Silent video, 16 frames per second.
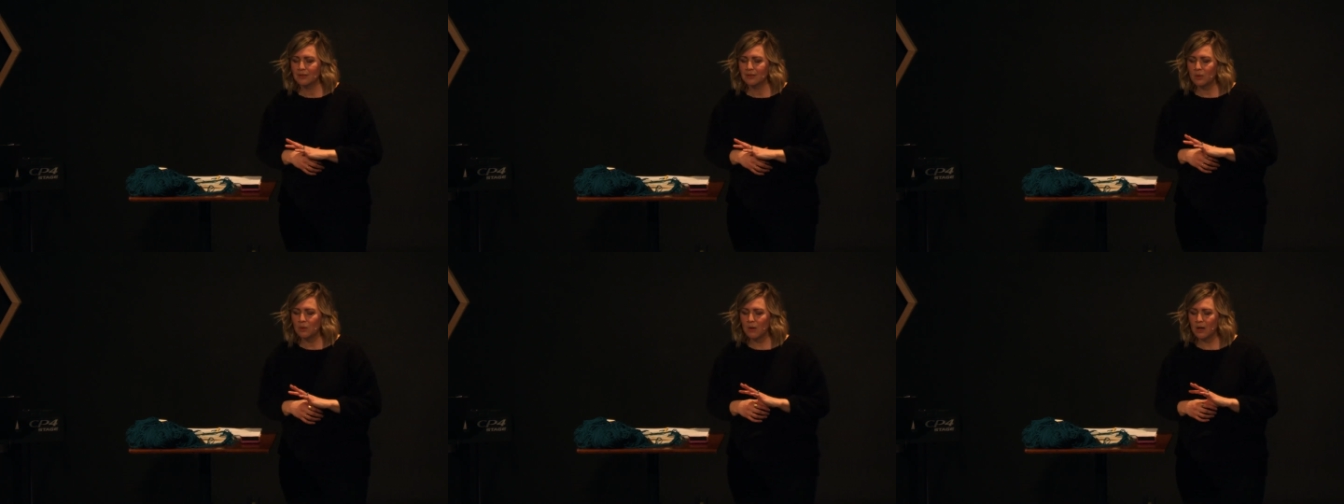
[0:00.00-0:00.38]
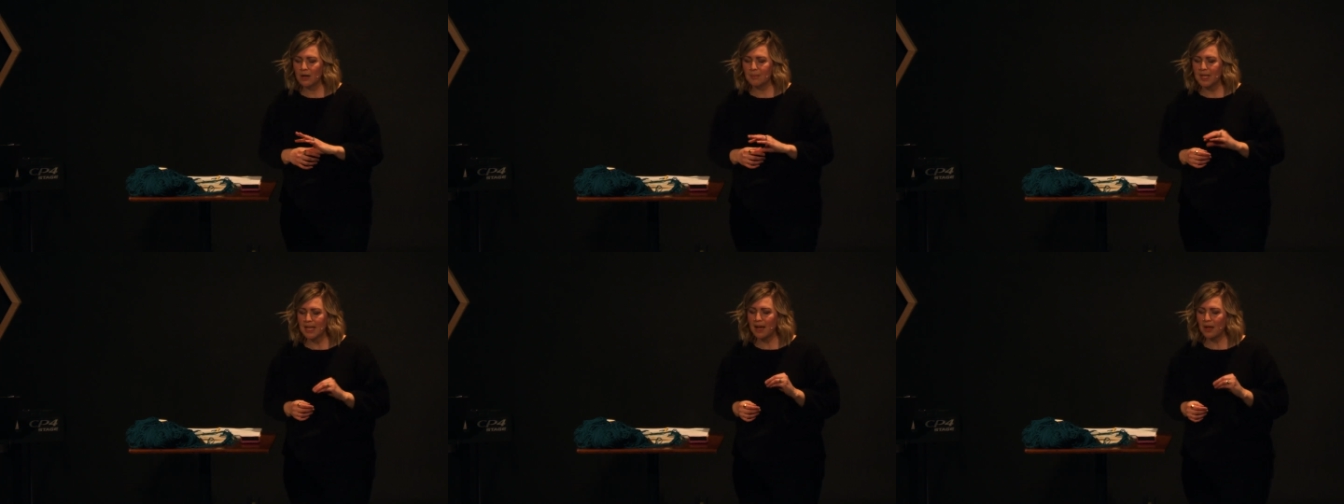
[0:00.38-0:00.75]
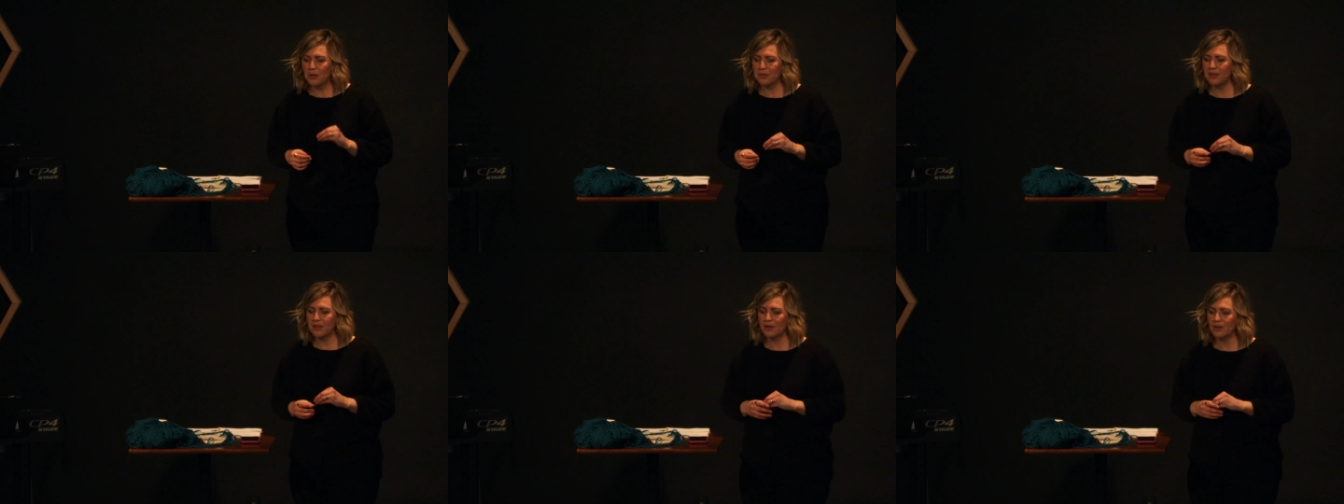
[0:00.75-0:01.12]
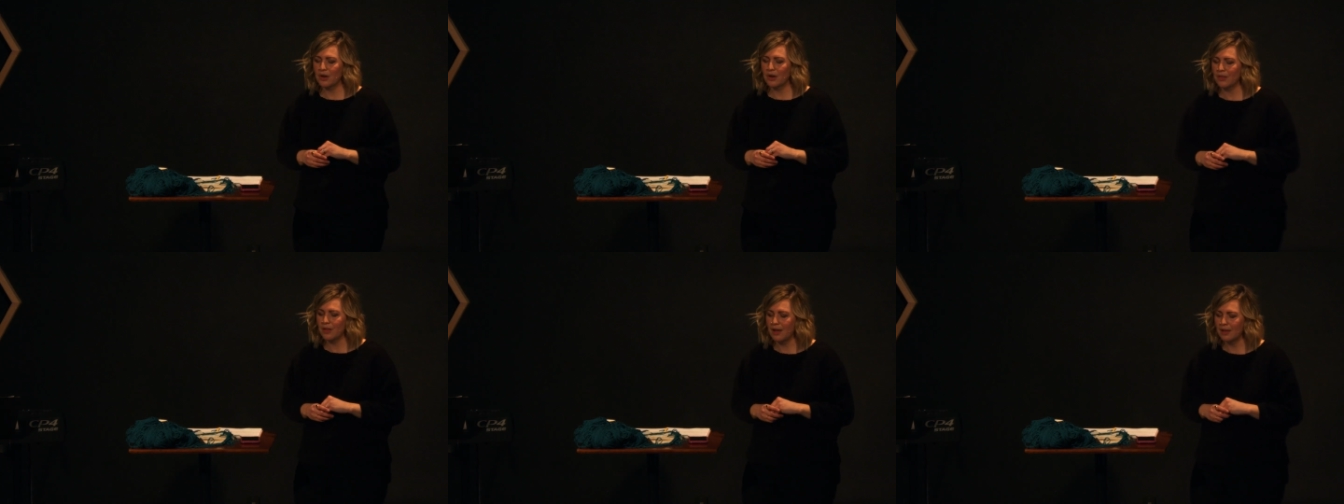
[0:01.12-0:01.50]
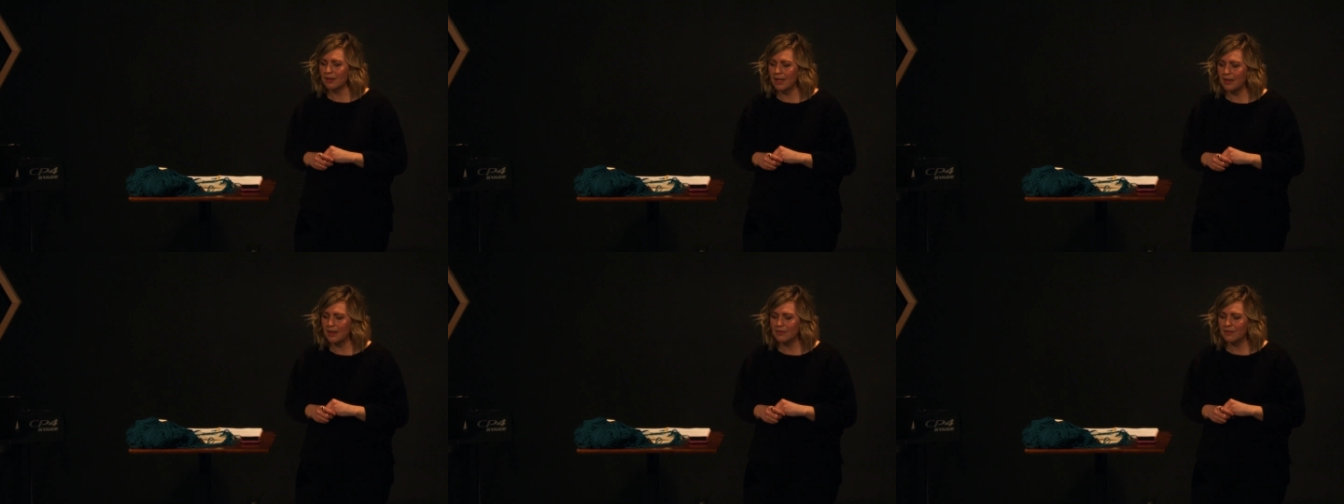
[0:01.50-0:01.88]
We want to be healthy in our thought
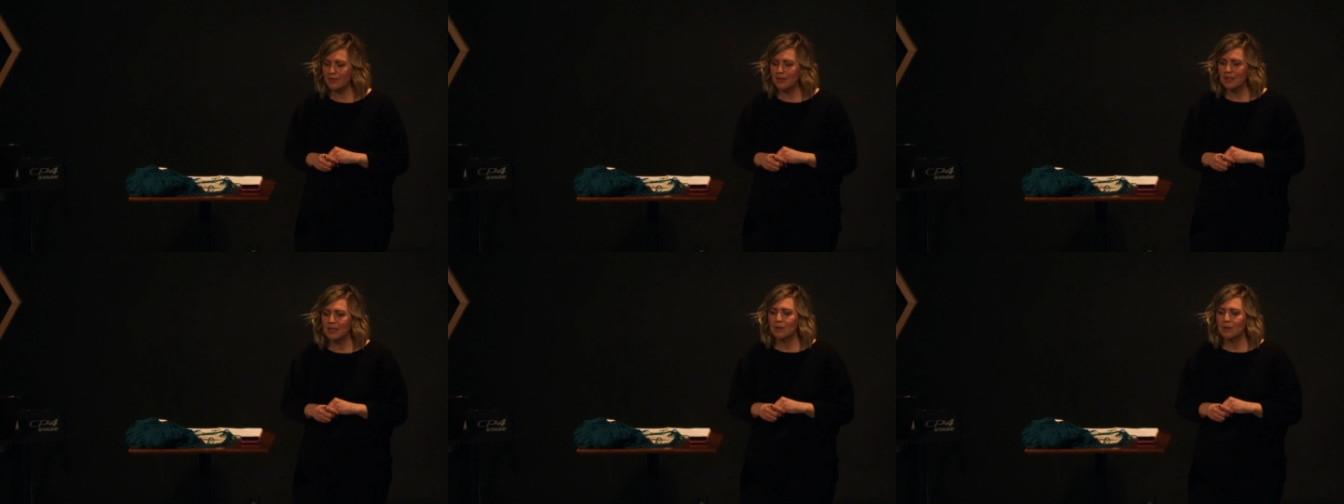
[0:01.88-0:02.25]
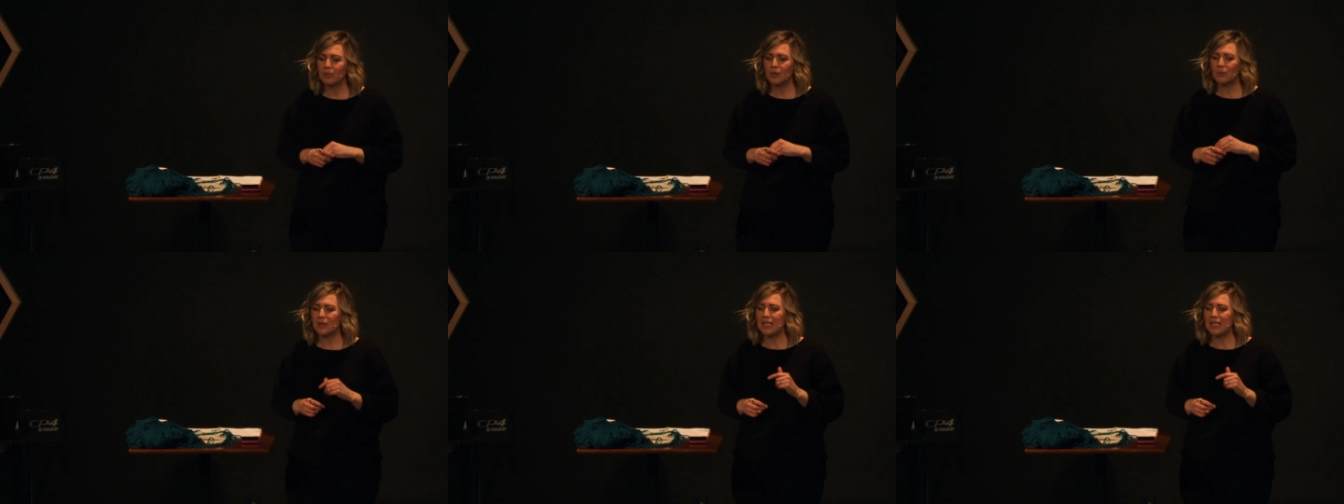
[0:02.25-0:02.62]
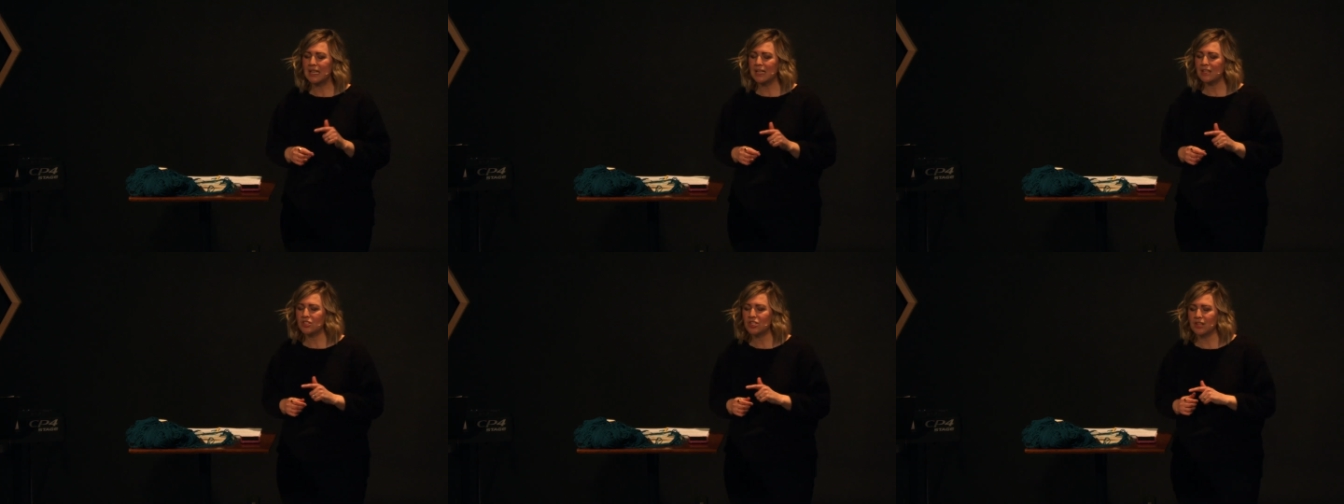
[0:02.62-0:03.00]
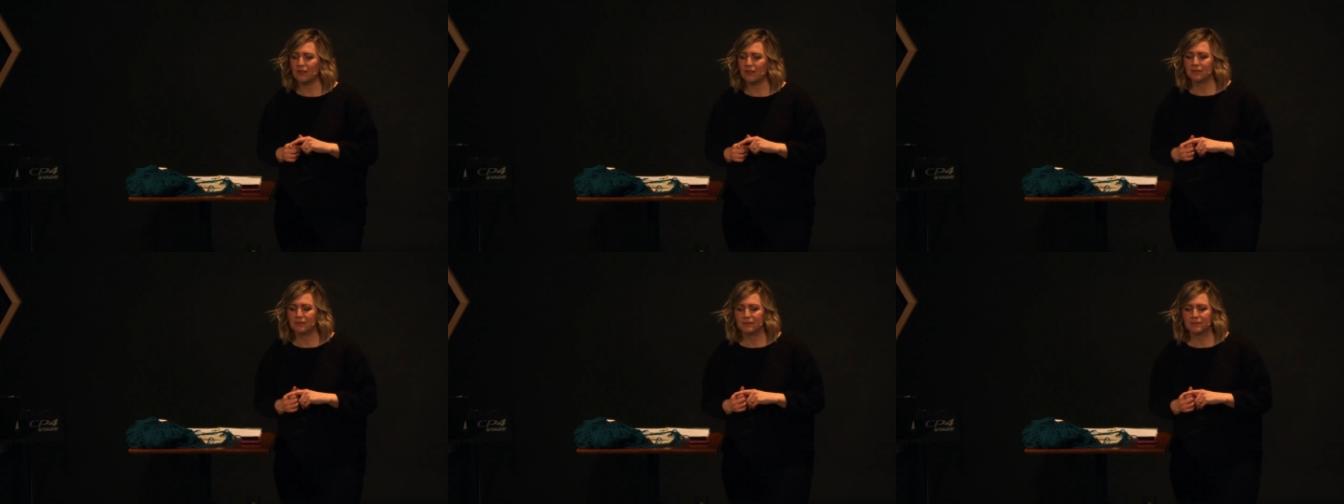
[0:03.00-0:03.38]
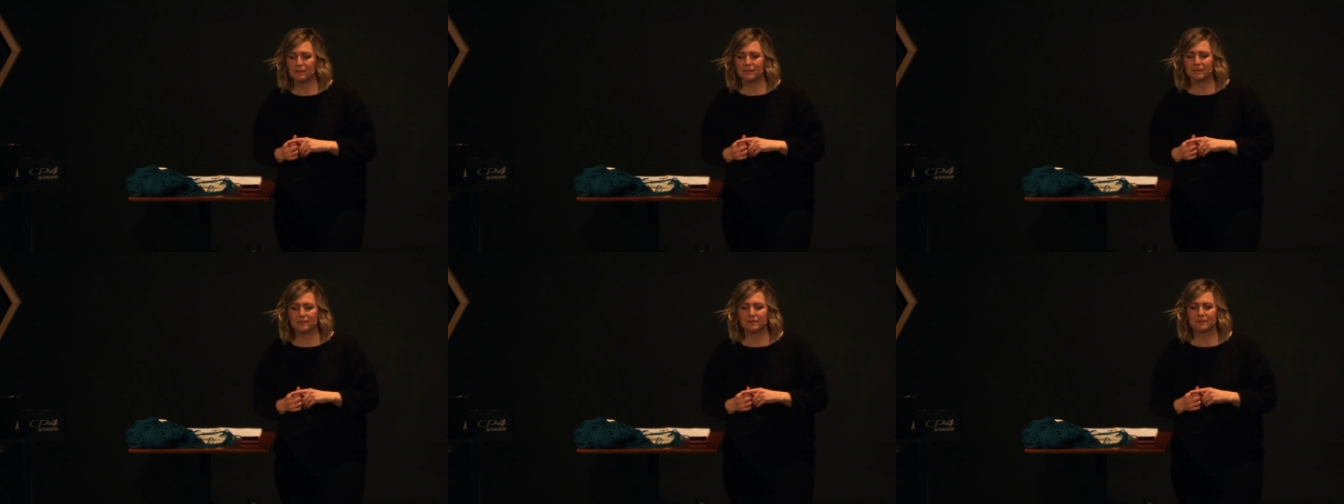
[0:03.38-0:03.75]
life, but we need you.
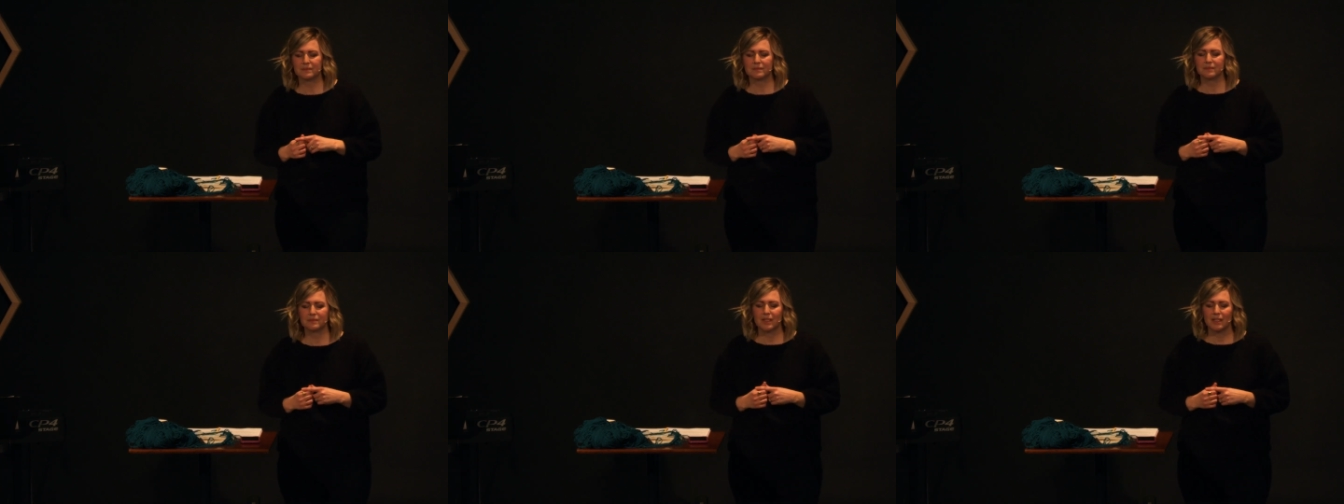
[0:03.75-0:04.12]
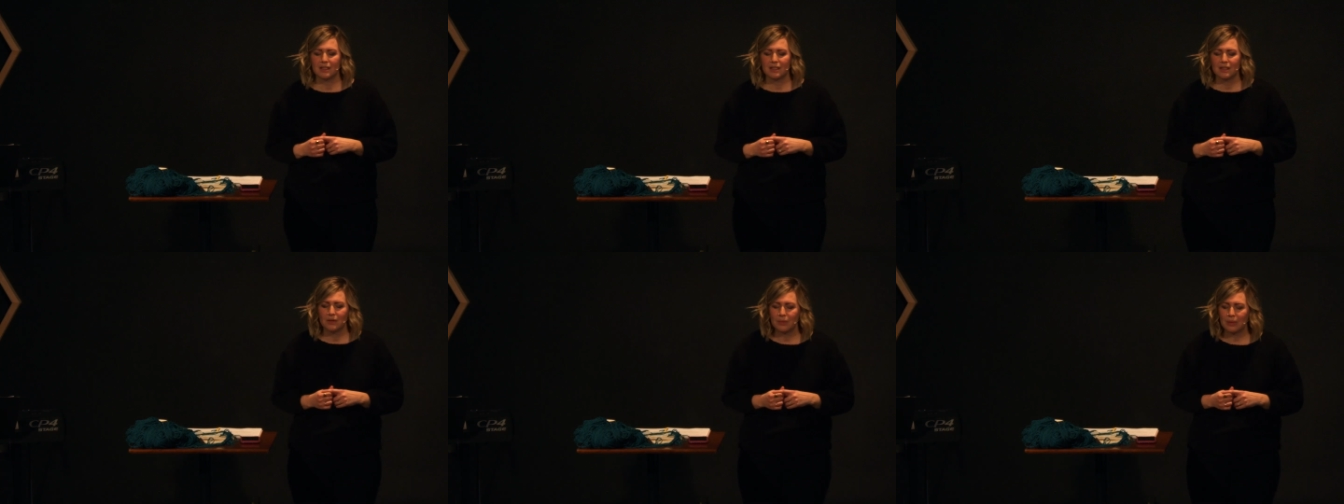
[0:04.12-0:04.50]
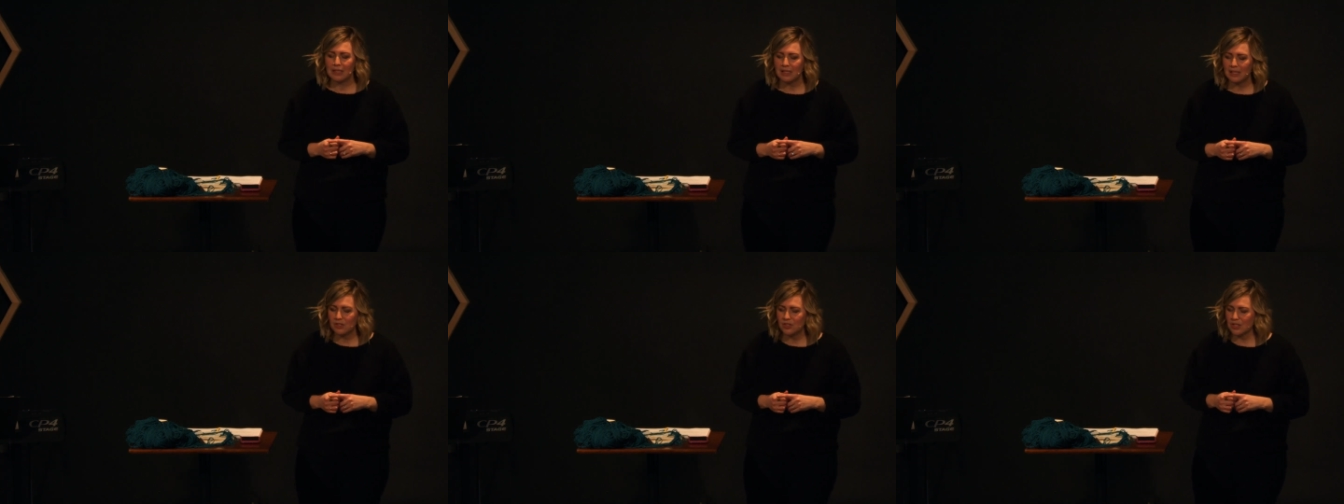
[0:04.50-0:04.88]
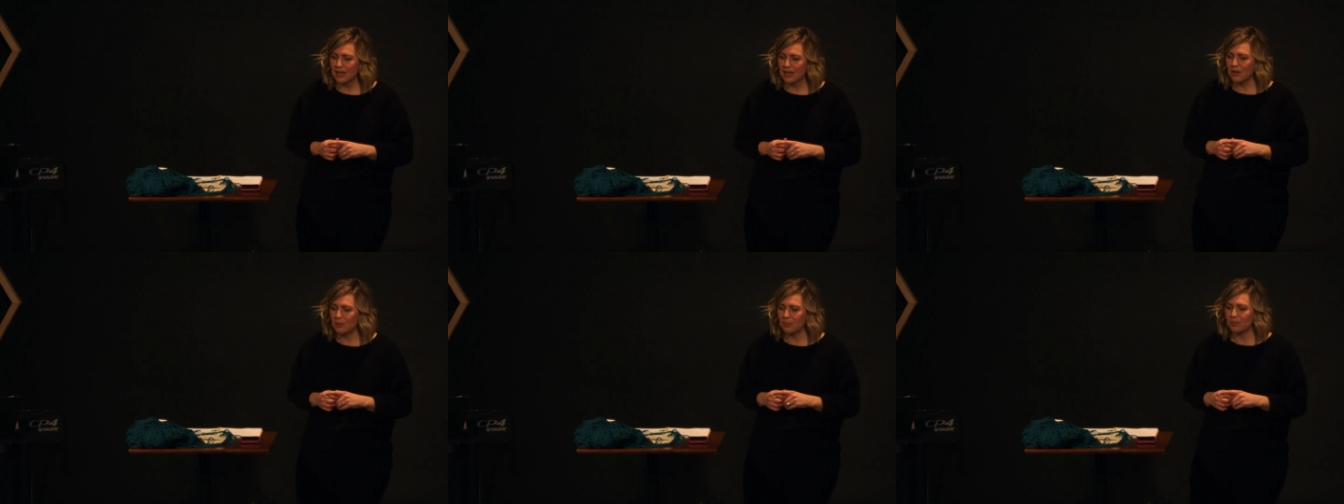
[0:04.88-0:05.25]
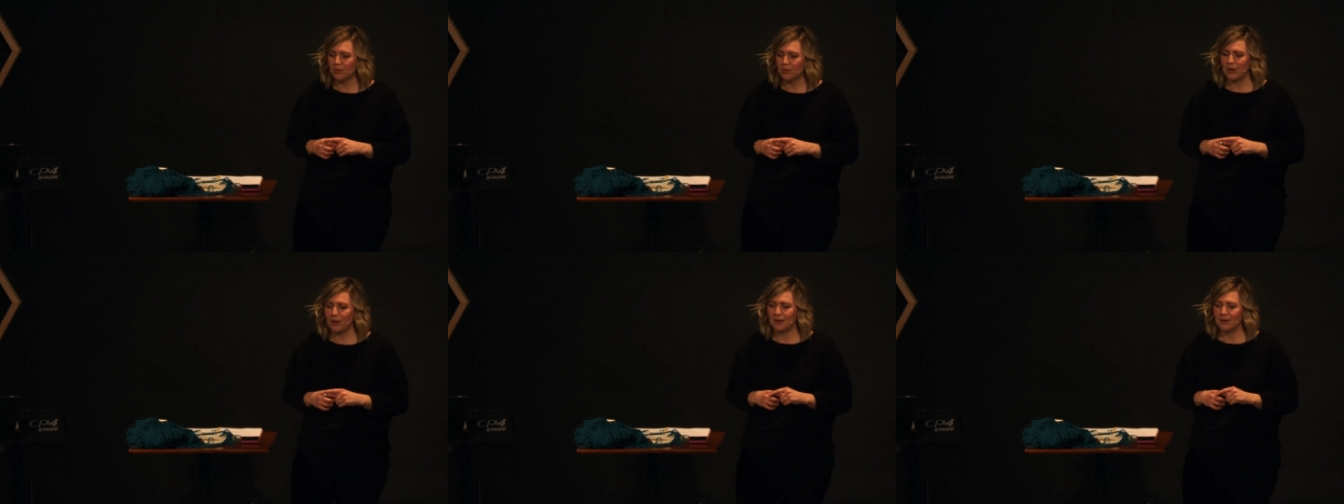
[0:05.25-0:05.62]
We need your help,
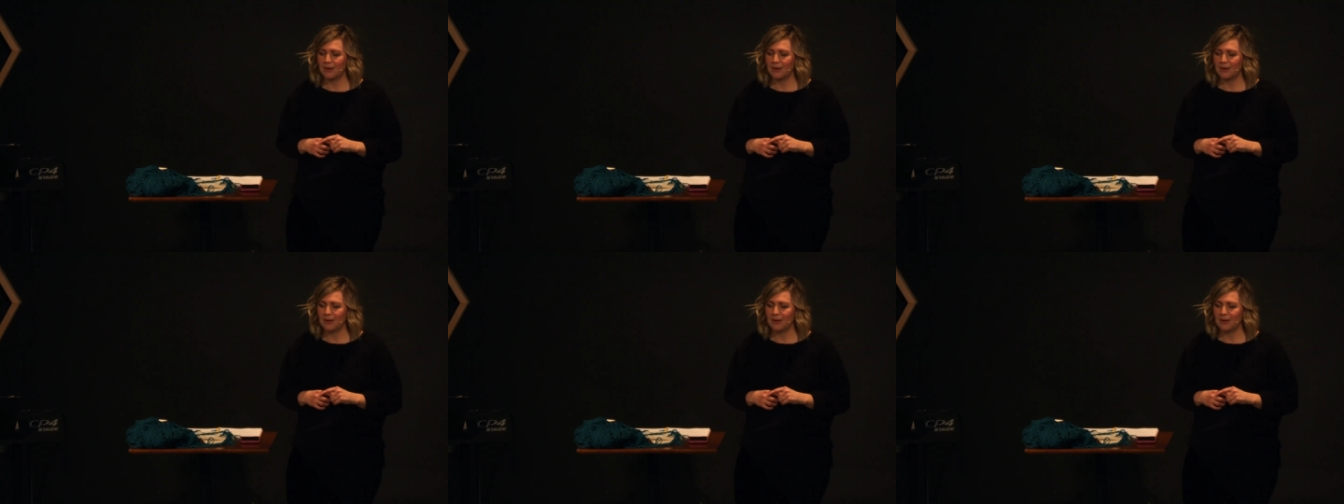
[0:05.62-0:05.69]
Lord.